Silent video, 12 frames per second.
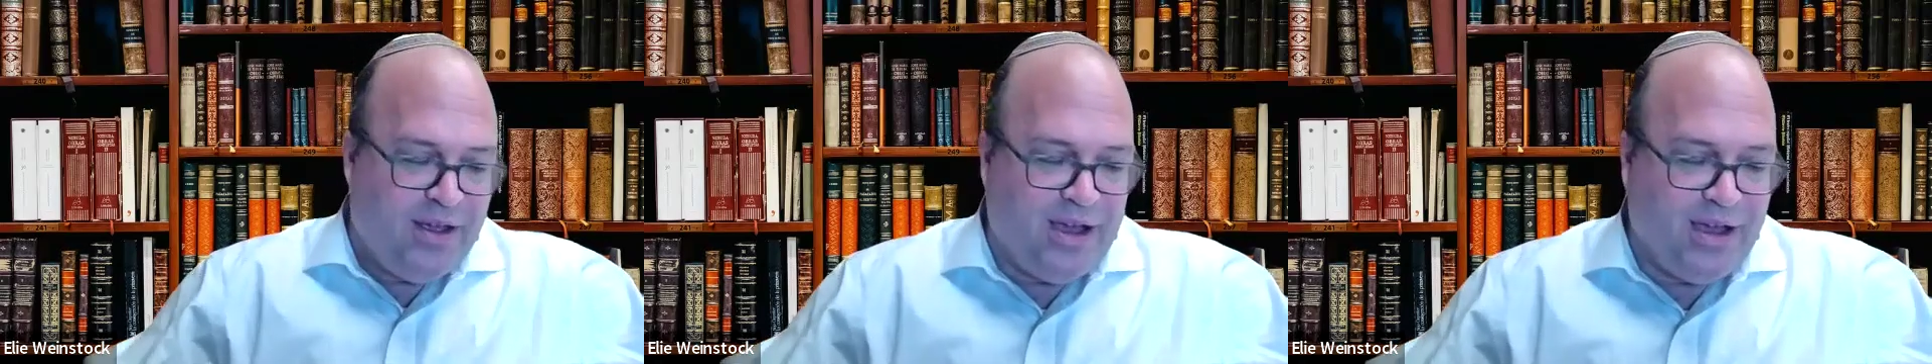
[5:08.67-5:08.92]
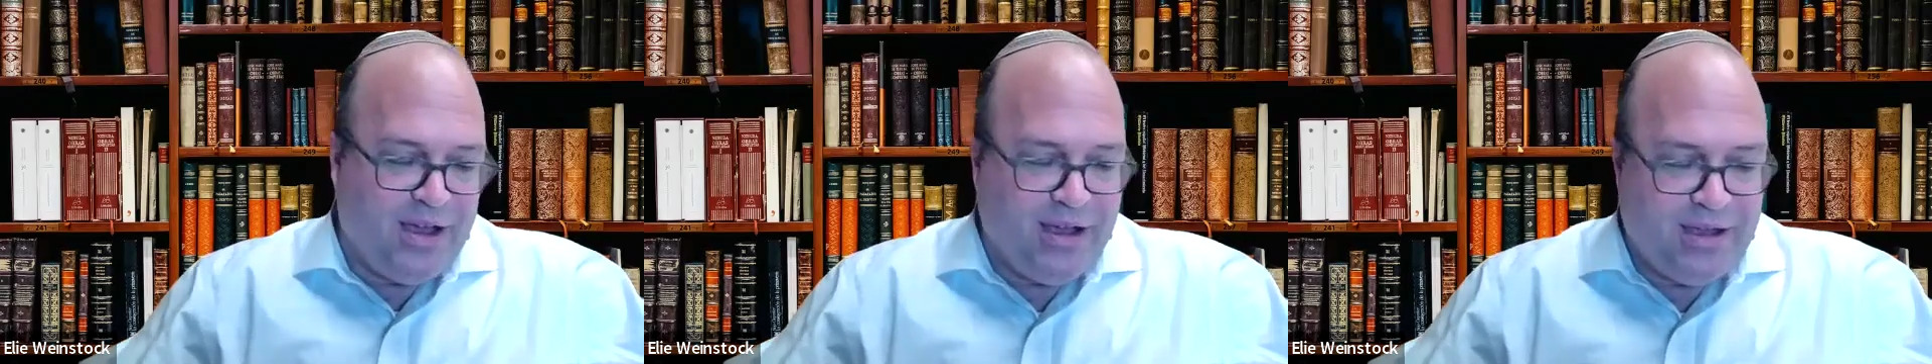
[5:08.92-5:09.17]

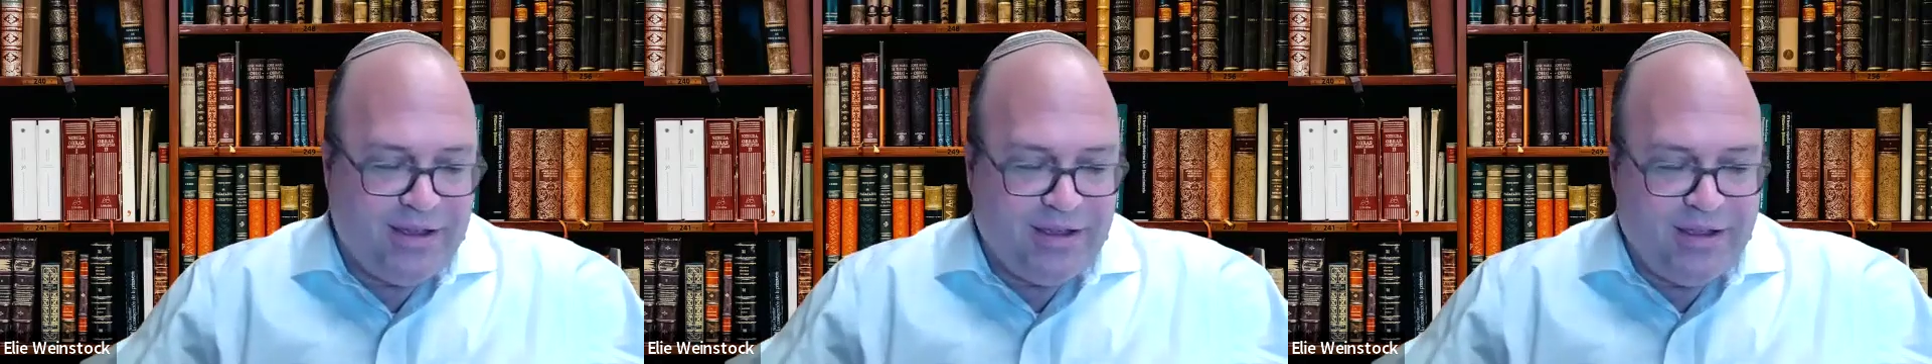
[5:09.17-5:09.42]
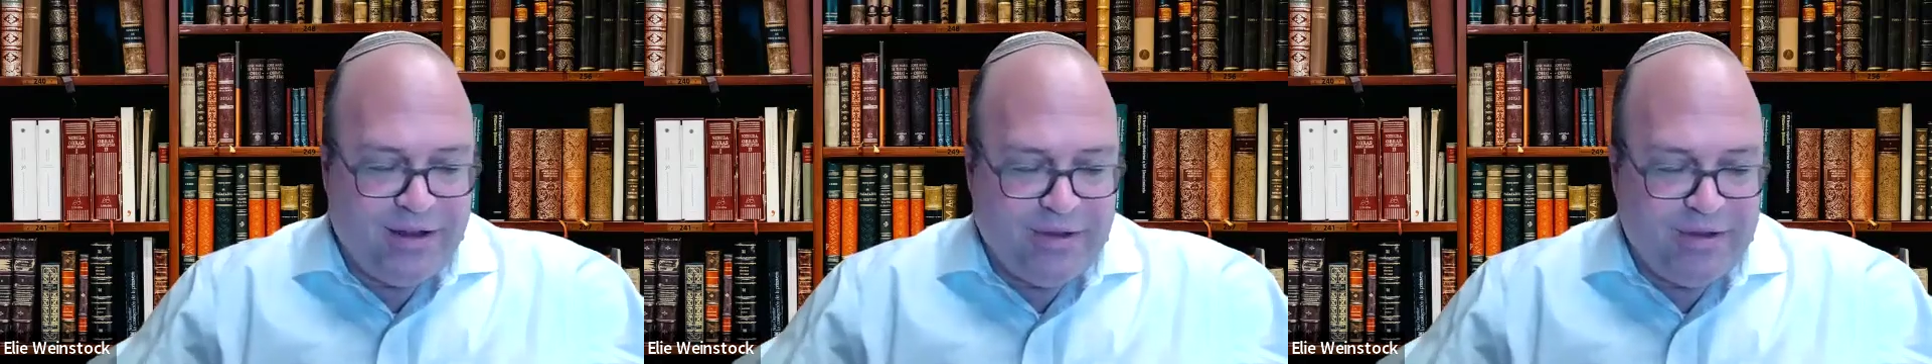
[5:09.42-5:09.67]

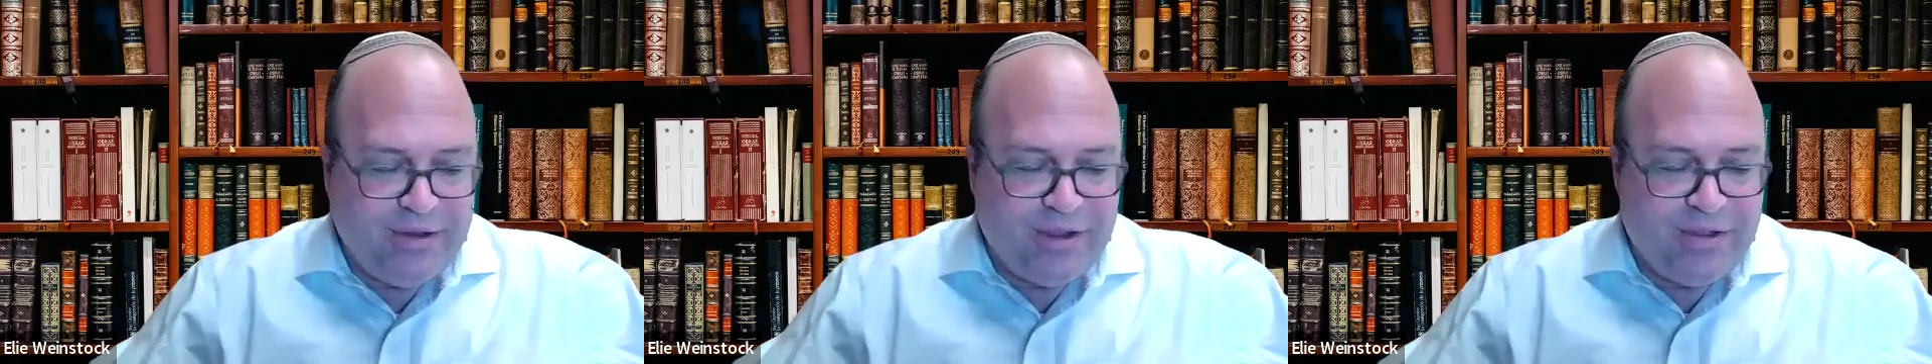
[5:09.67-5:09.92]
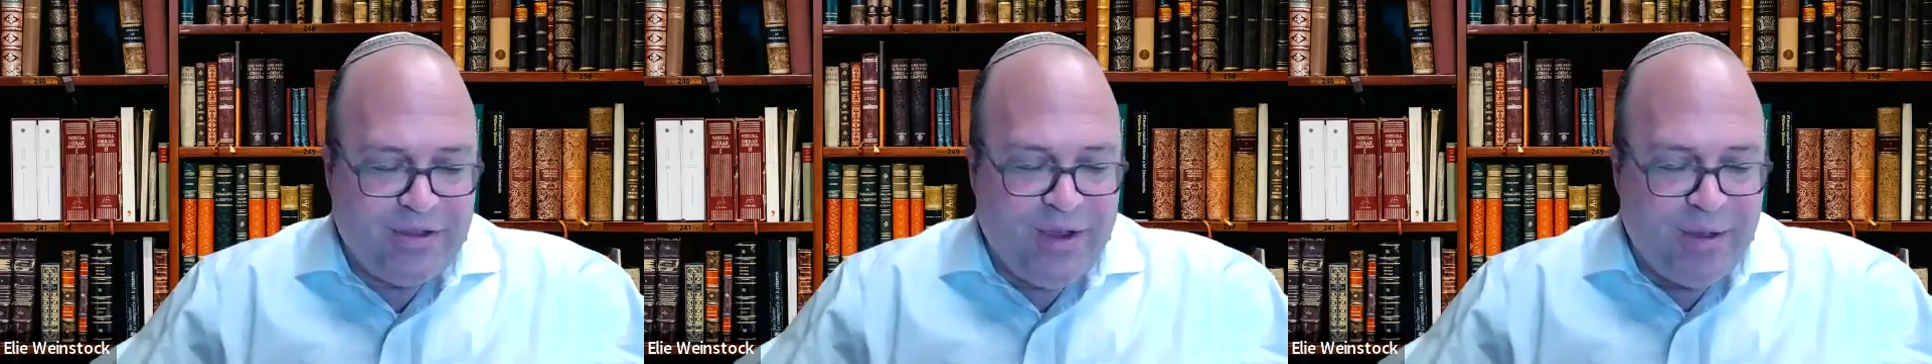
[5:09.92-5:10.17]

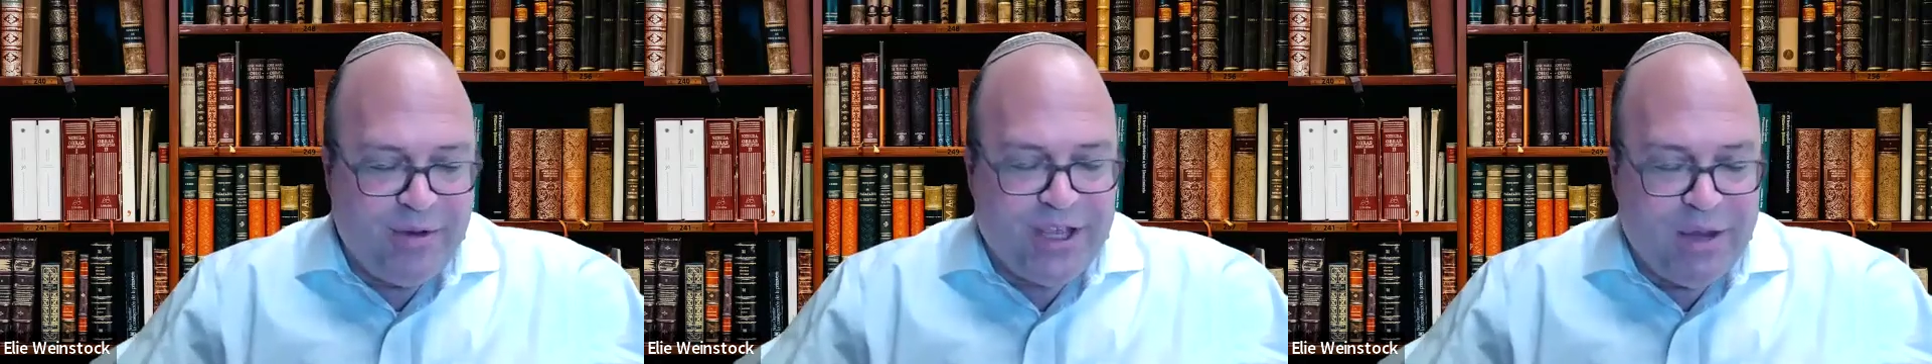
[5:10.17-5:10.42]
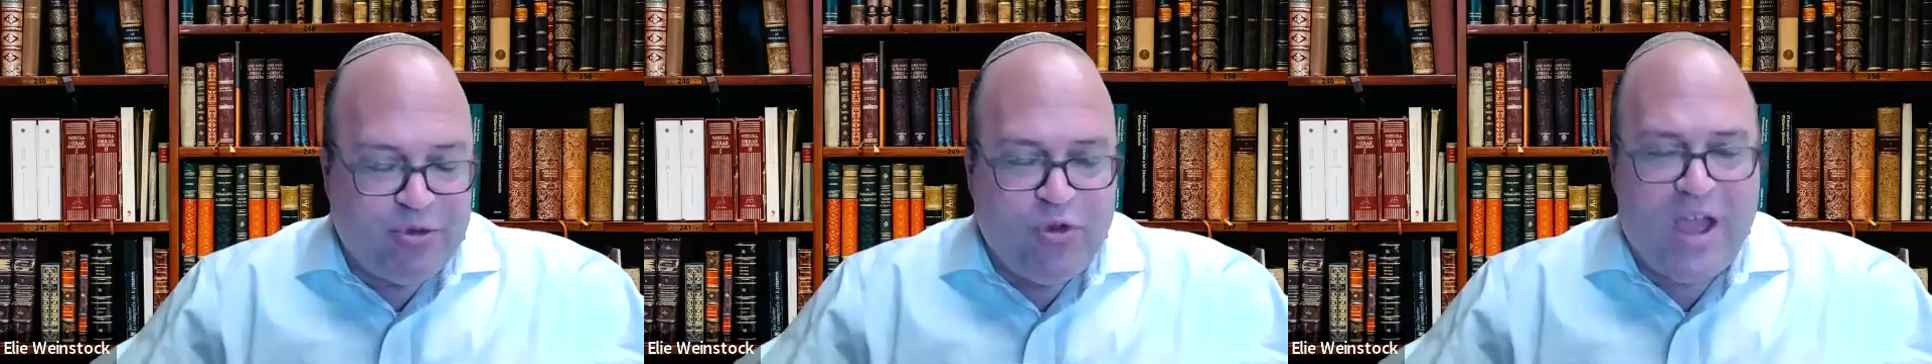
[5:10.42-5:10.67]
they're able to
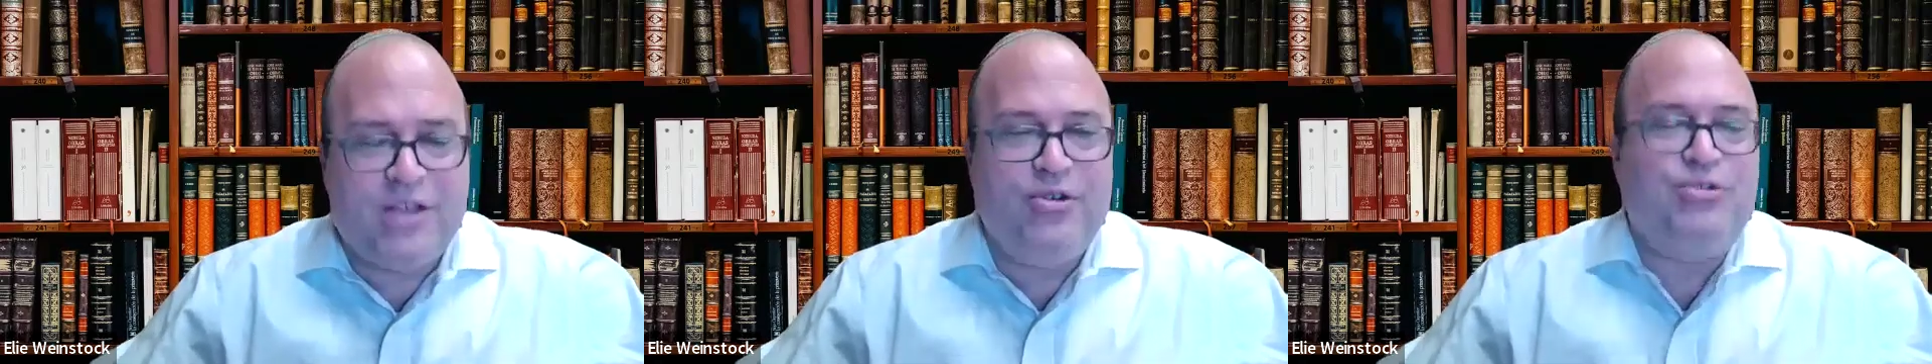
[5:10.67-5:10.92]
keep track